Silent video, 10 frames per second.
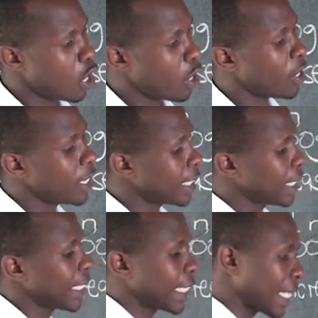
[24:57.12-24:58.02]

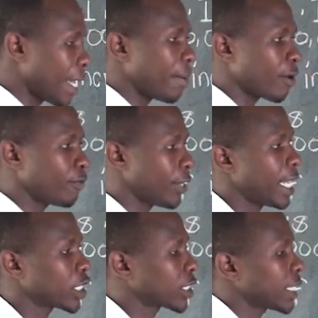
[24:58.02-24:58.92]
all number
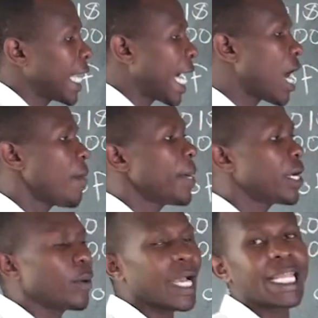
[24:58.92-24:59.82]
of x. How
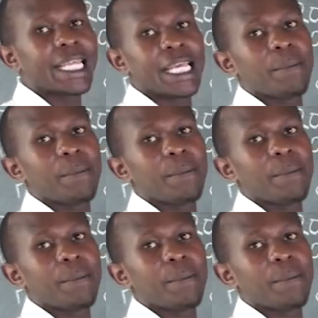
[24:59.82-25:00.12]
many were